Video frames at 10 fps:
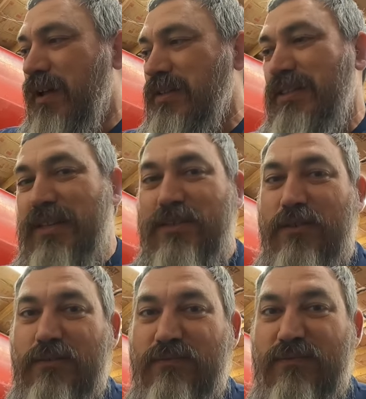since these
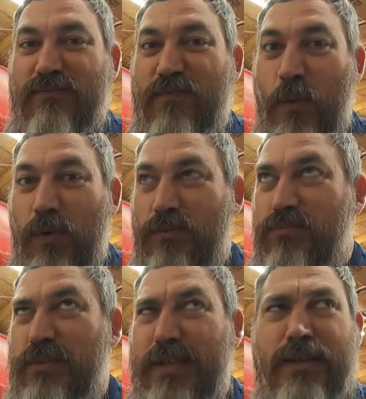are
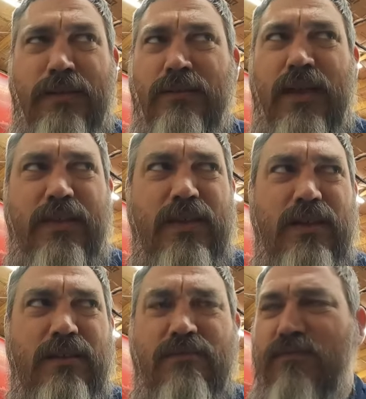410, I think,